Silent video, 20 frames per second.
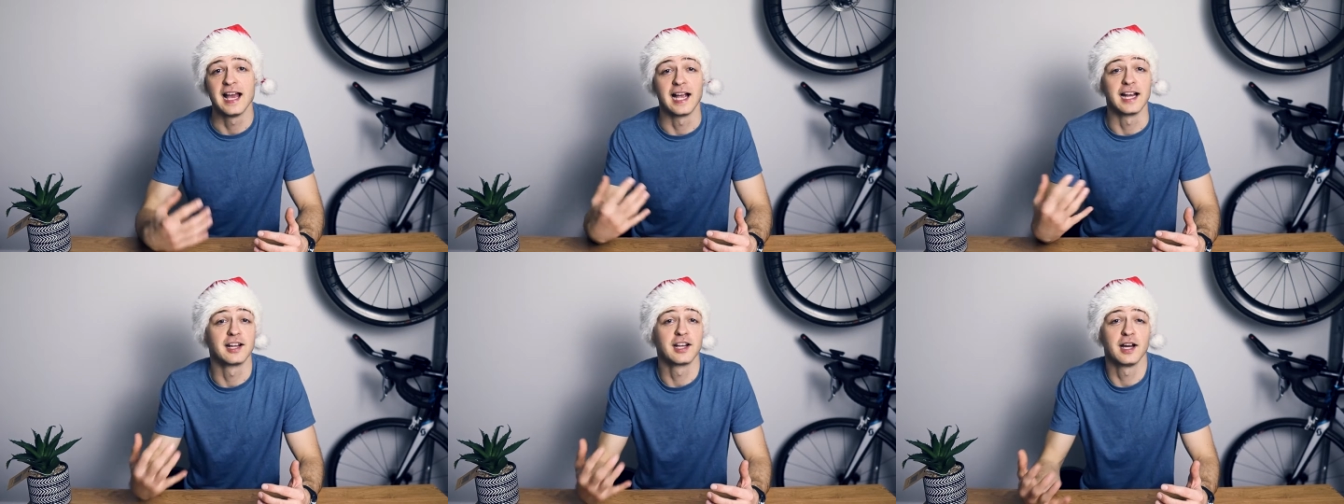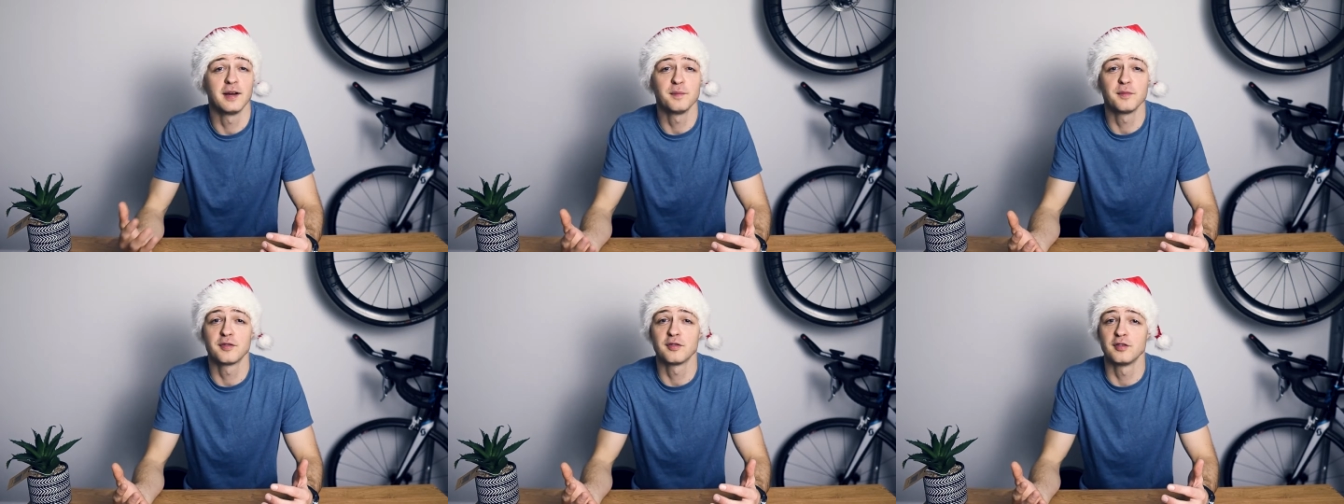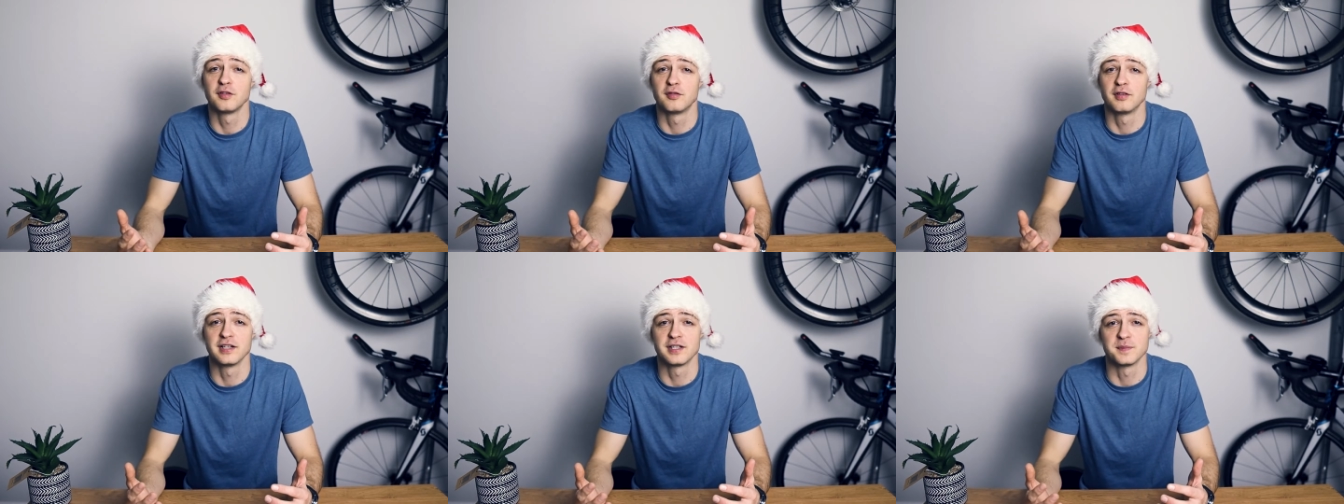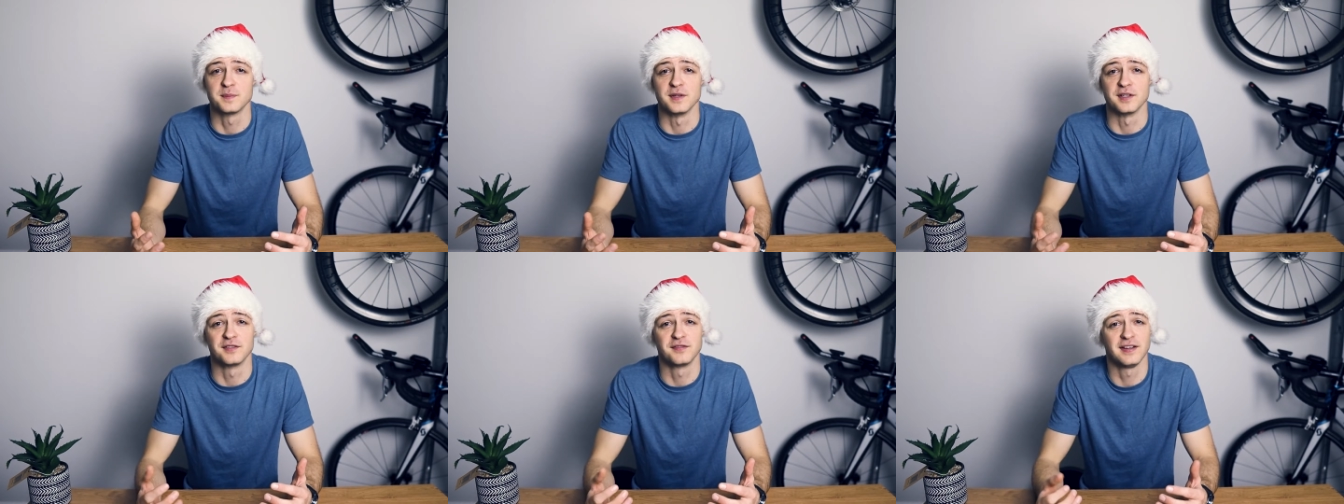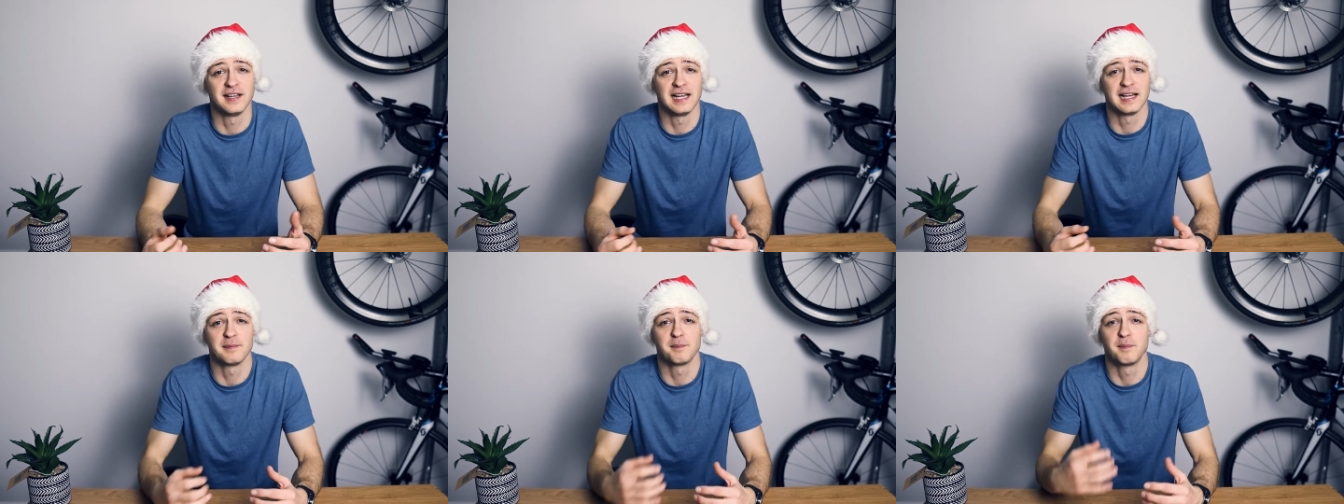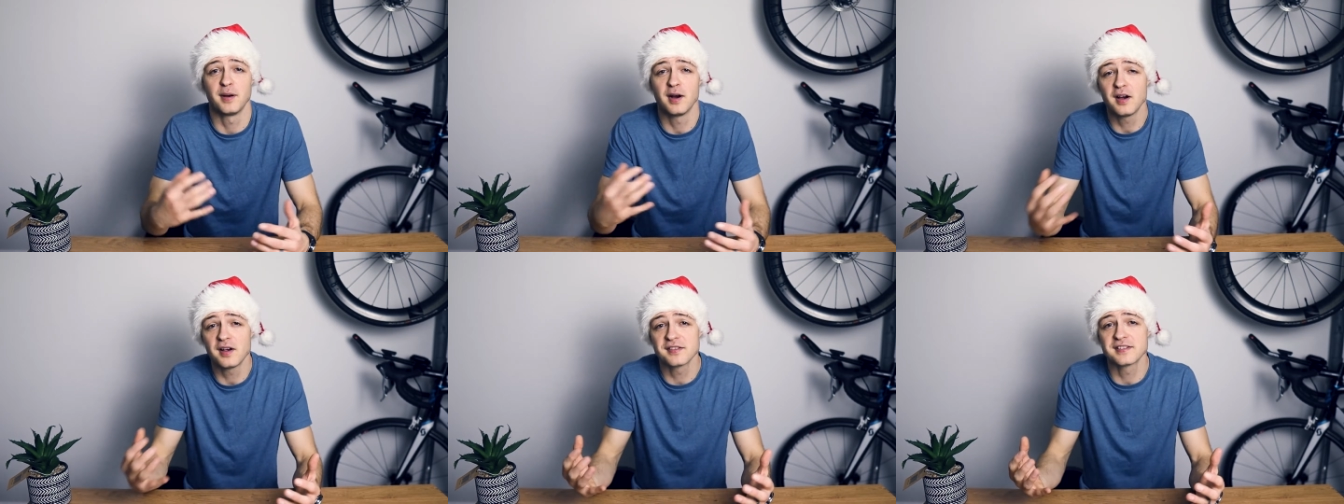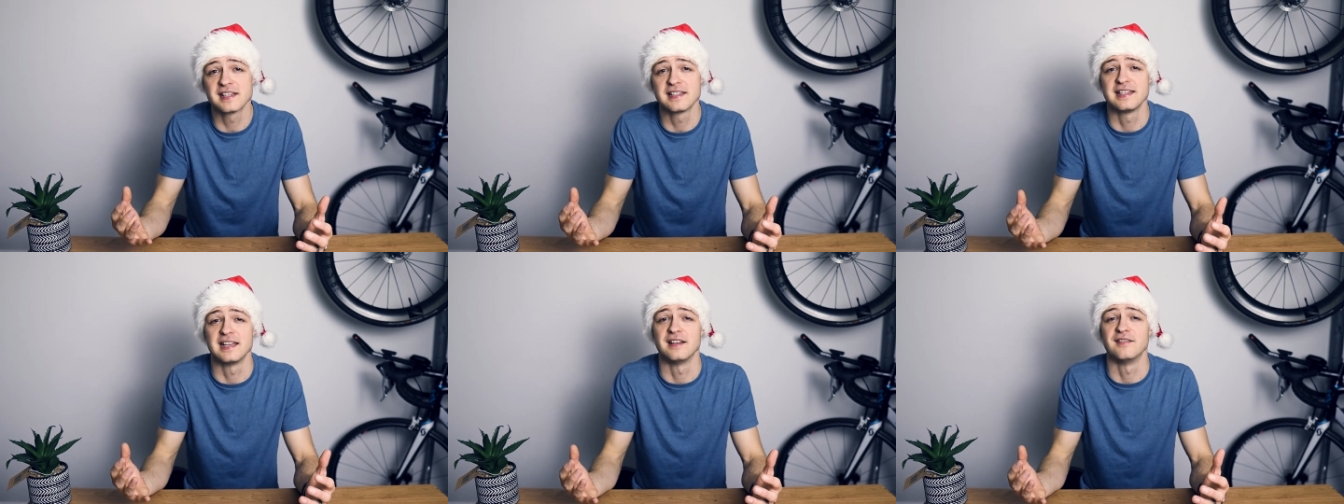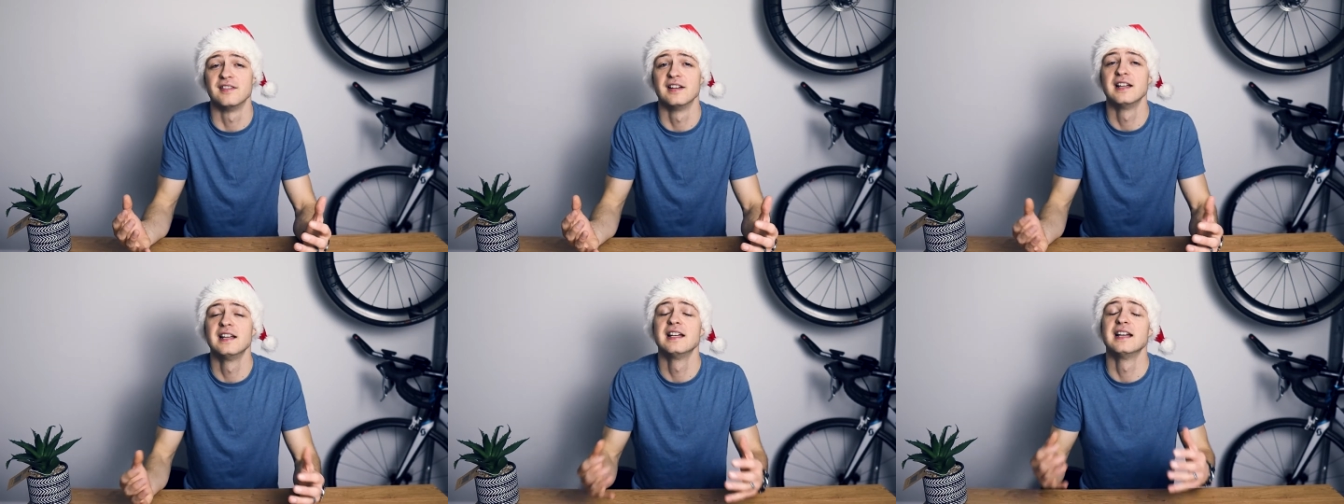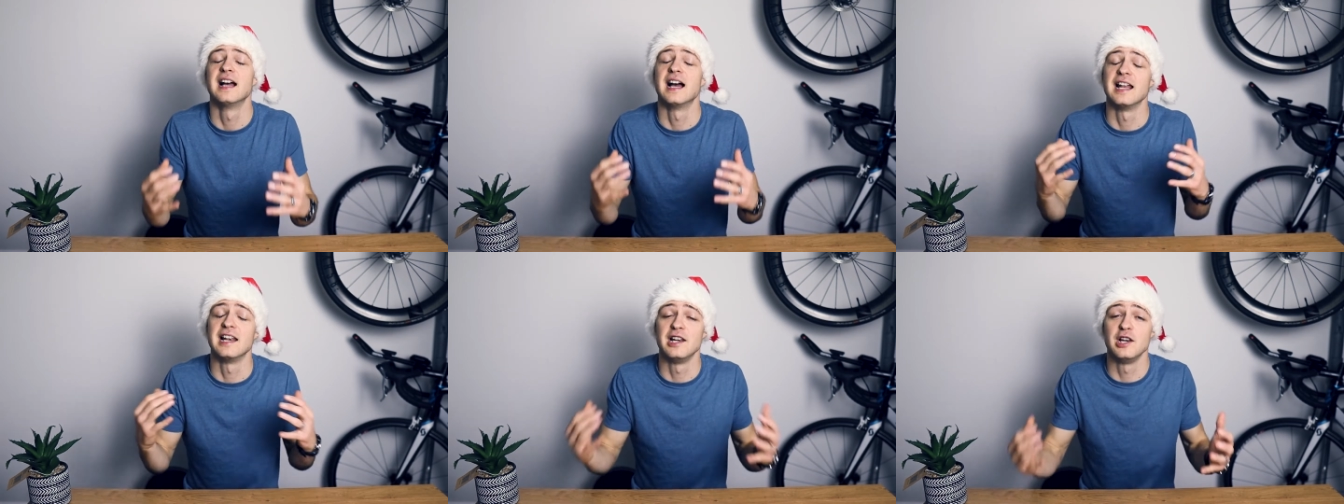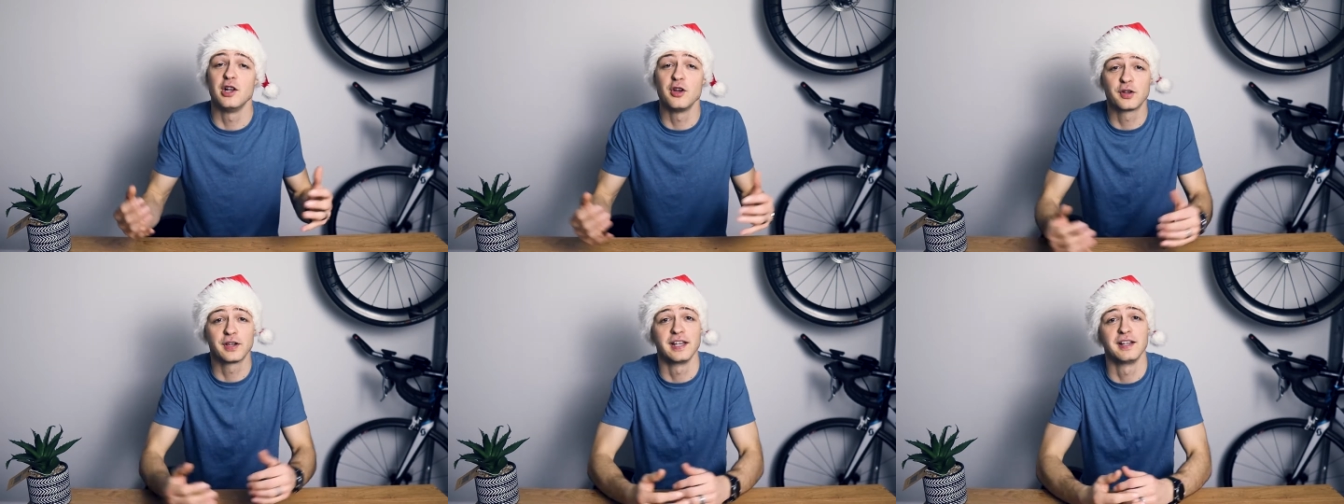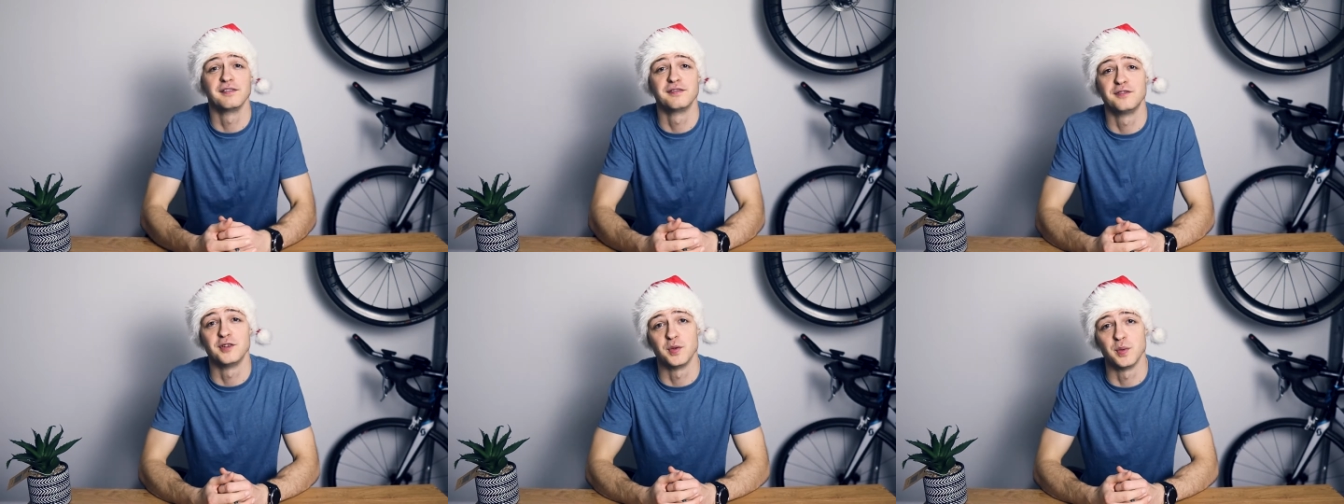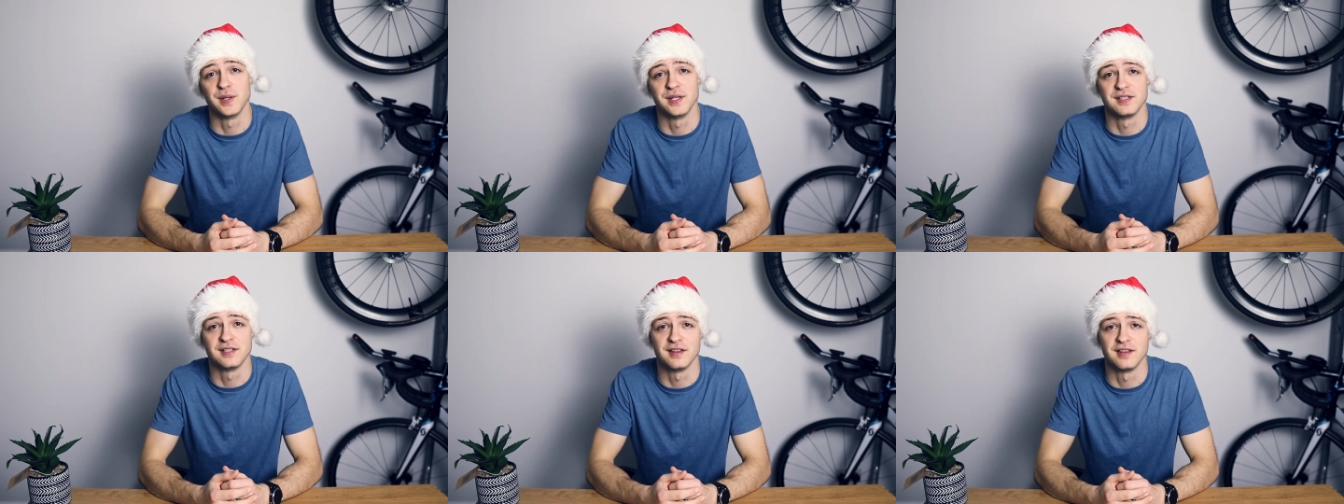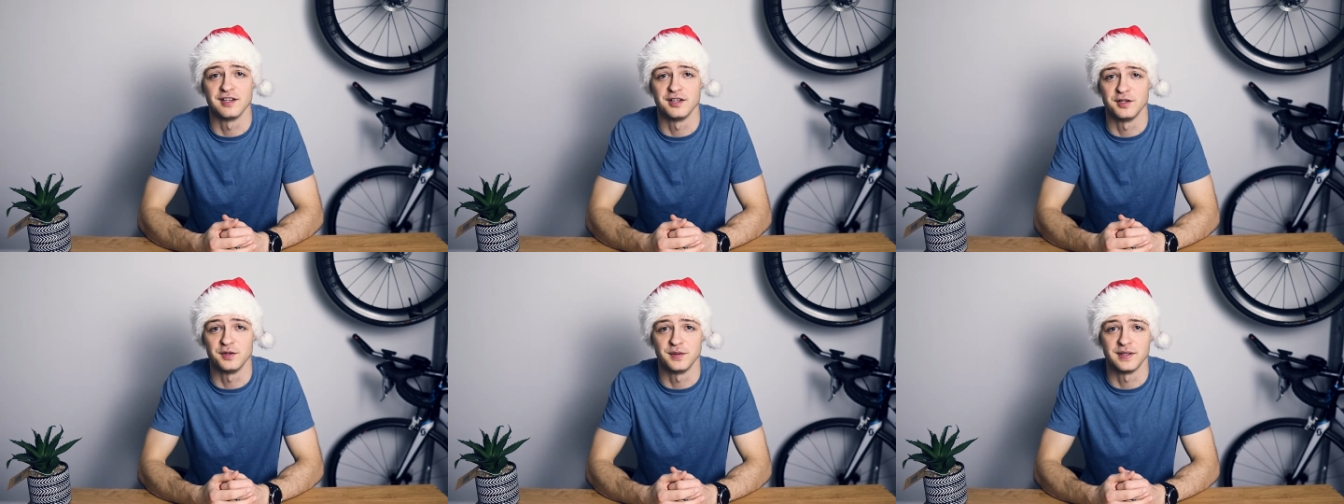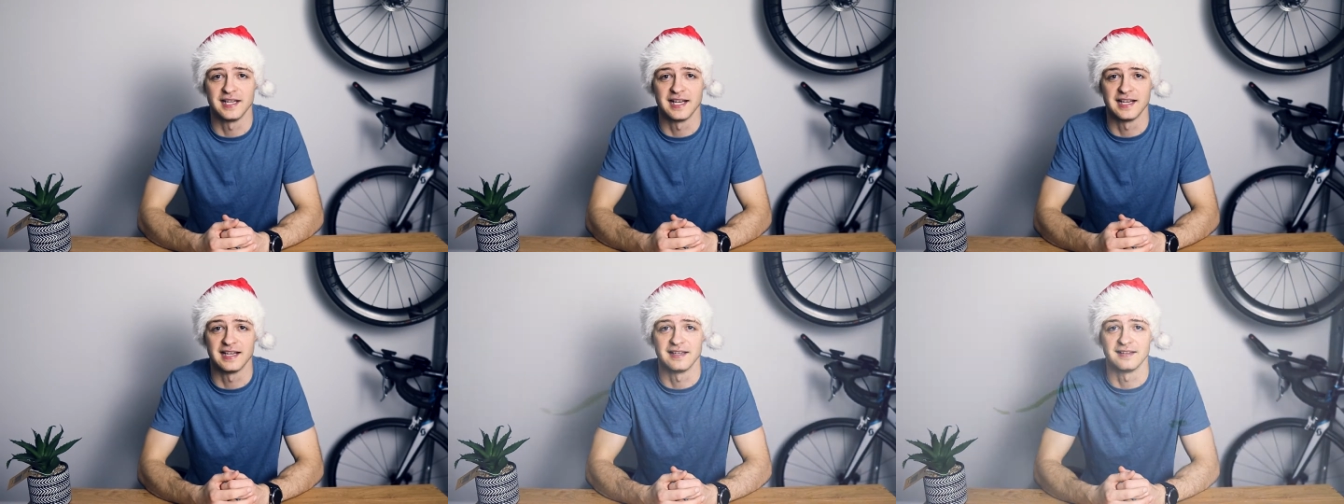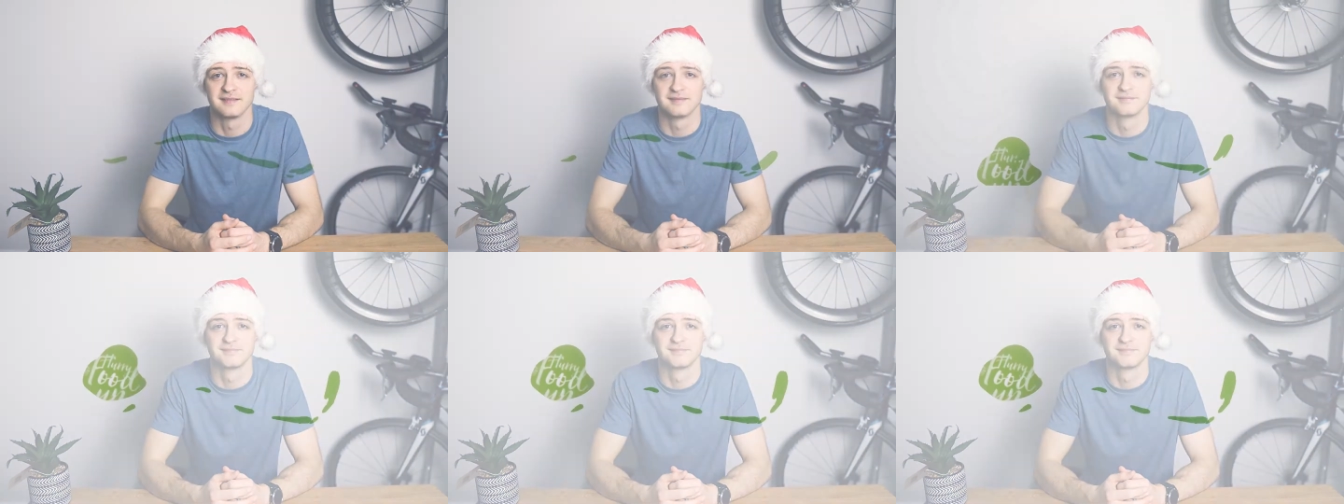and come through Christmas feeling positive and looking forward to the new year.